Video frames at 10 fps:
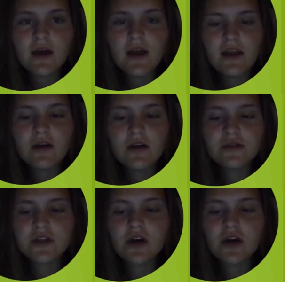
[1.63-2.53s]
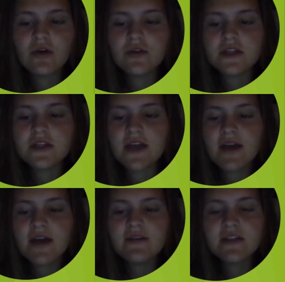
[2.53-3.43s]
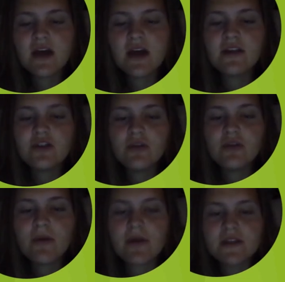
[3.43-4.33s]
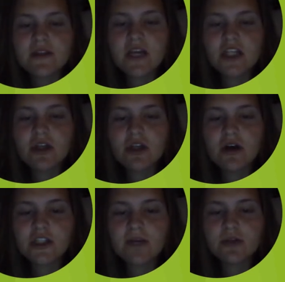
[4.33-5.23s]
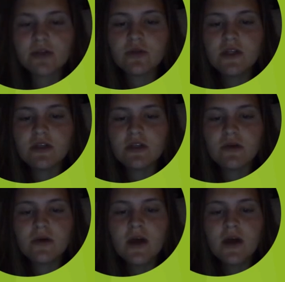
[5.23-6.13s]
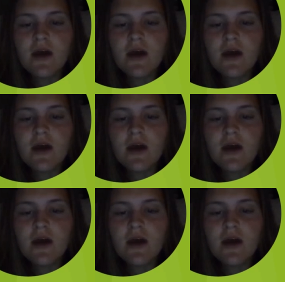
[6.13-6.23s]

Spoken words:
Hello, so today I've decided to do my presentation on chapter 22.